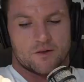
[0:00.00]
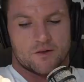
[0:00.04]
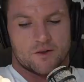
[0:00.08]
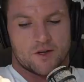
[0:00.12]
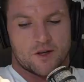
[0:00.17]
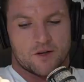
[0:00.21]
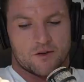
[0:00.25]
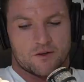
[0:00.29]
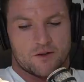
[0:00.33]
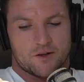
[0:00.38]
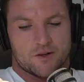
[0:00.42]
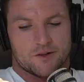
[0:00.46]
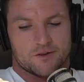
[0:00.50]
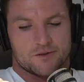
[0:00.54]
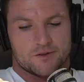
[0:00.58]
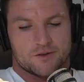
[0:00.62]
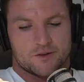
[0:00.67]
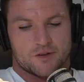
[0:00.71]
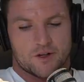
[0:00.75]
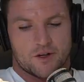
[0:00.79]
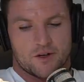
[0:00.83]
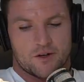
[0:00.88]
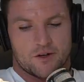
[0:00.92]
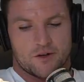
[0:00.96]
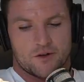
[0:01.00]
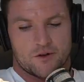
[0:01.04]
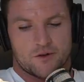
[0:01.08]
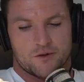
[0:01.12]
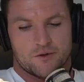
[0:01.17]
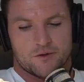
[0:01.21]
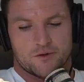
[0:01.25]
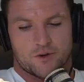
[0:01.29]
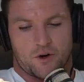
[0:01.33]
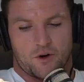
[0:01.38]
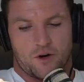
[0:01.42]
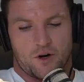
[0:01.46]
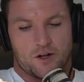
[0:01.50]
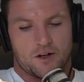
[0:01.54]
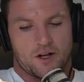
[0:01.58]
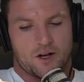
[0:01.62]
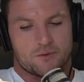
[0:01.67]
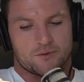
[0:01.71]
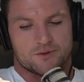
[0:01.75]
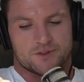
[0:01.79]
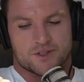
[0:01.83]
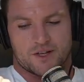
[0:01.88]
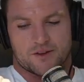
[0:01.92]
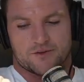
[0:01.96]
Yeah, right. So the highlight
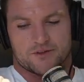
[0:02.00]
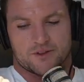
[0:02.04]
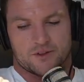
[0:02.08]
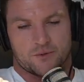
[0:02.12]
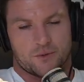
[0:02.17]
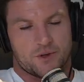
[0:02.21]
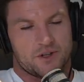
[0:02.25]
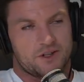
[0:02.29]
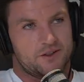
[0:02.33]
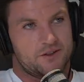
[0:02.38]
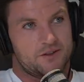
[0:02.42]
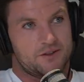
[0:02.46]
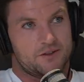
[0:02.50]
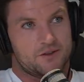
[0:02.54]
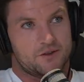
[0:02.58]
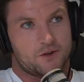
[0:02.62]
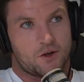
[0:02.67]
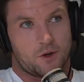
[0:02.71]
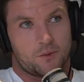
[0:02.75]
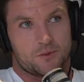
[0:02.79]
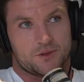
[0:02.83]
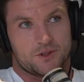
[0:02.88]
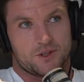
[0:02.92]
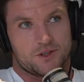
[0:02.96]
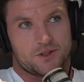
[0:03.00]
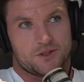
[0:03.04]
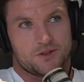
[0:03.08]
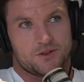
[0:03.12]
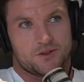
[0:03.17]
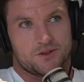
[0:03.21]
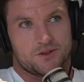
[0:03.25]
was definitely winning the competition.